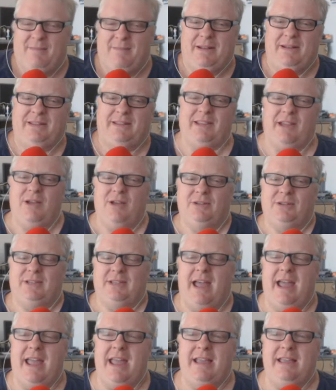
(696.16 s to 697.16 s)
But so
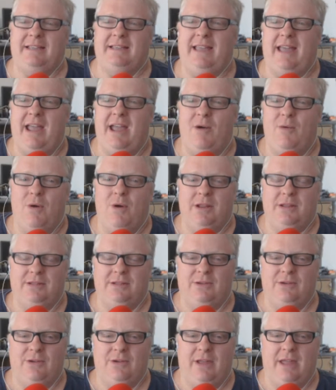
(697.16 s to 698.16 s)
say I wanted
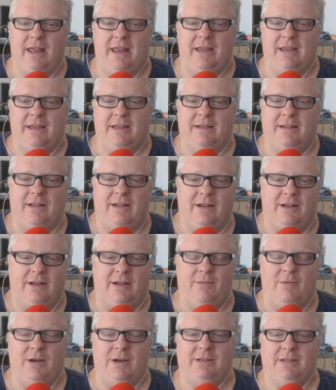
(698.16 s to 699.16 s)
to
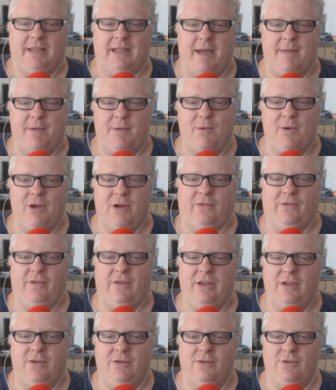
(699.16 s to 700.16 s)
come and work
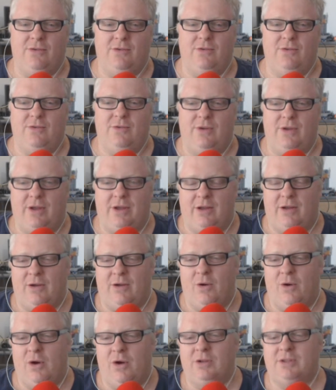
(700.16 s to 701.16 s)
for you,
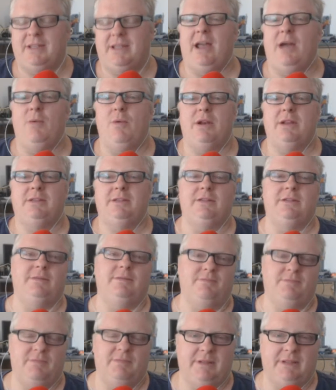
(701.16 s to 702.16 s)
or say I wanted
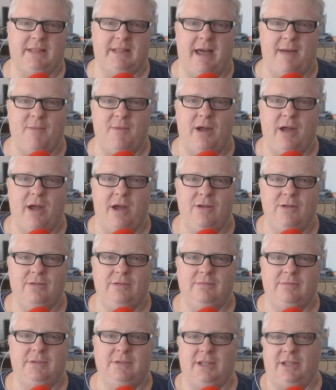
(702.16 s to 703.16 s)
to start my
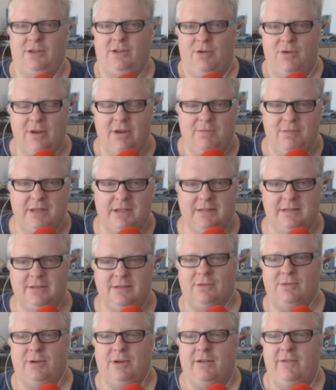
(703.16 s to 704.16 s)
own security
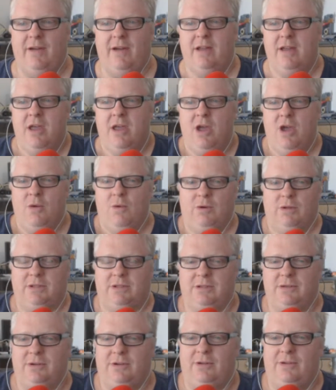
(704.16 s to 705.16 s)
business or whatever. What
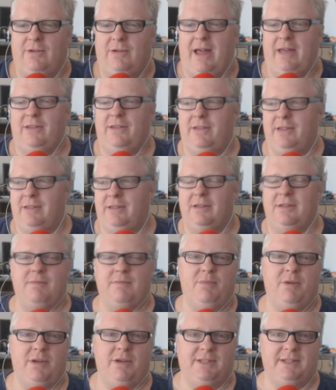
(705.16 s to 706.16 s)
sort of, other than
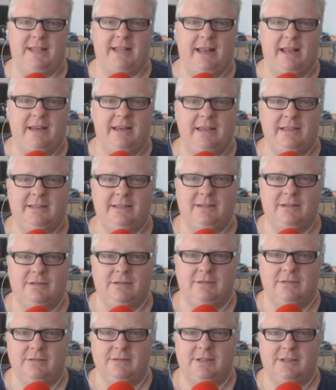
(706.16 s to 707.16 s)
the personality
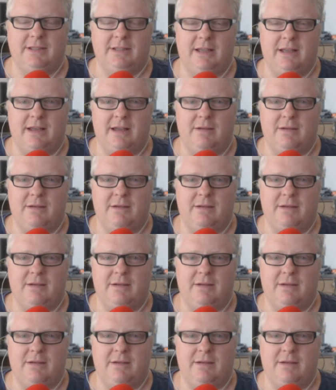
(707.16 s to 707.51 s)
skills,